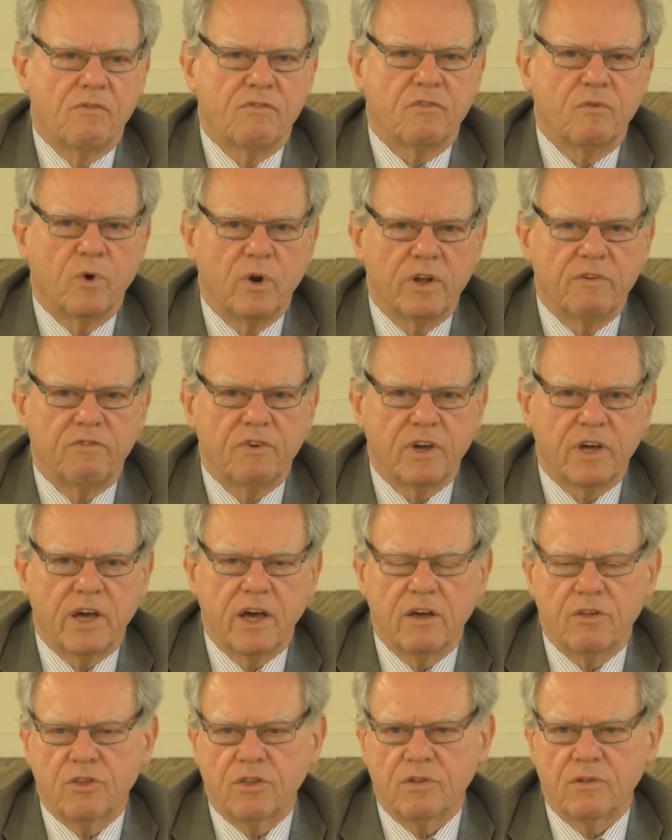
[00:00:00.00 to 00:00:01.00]

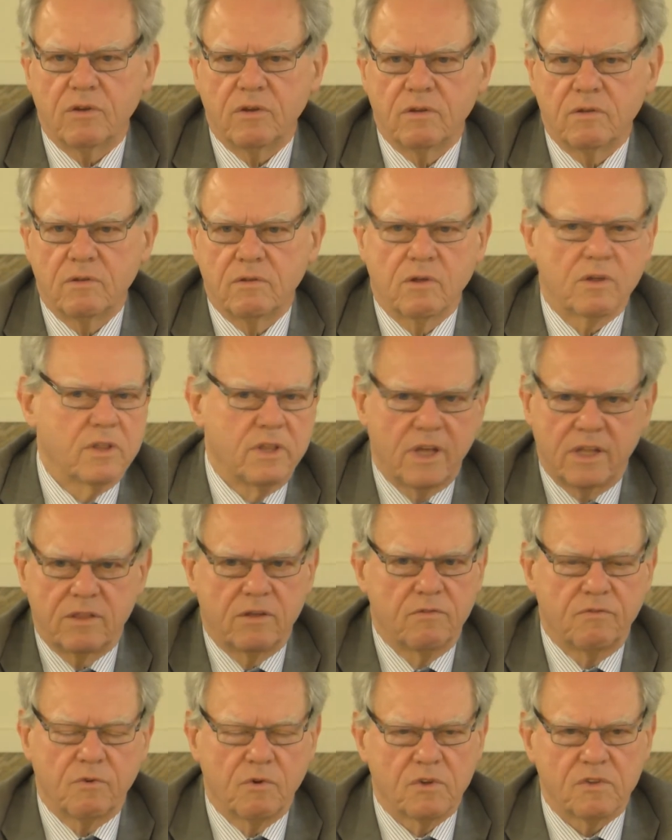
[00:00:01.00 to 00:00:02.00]
qualification. Not that
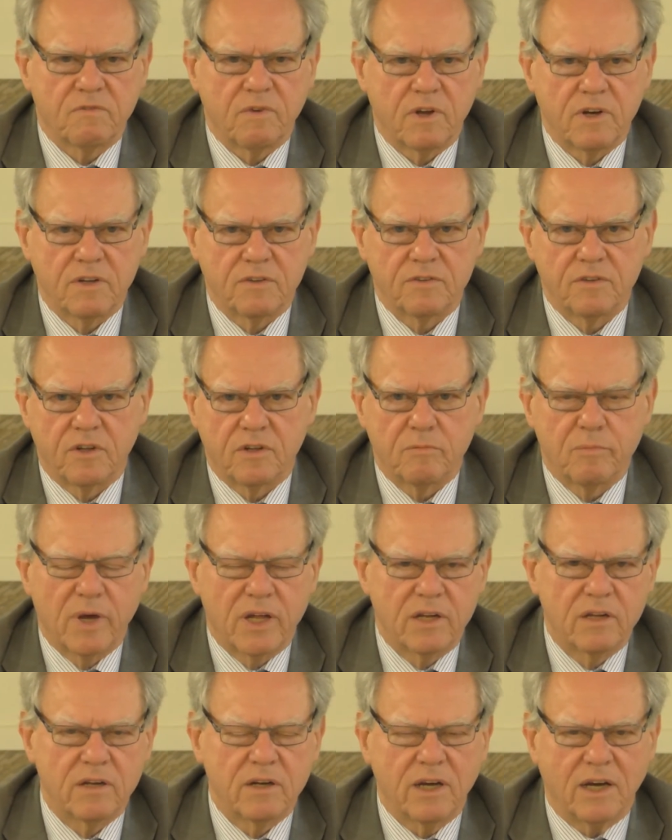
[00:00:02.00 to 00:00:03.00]
the first one is not
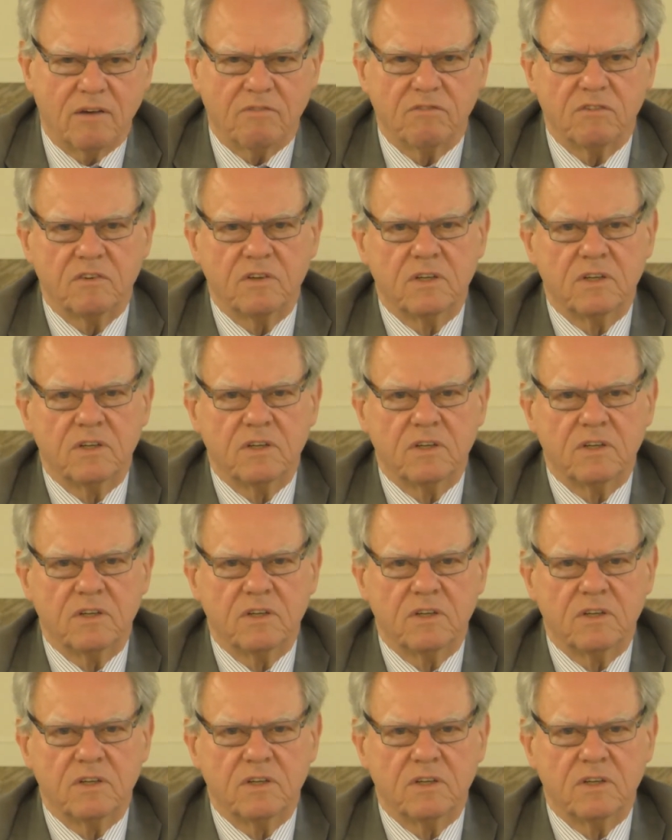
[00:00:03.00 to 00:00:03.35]
bad enough.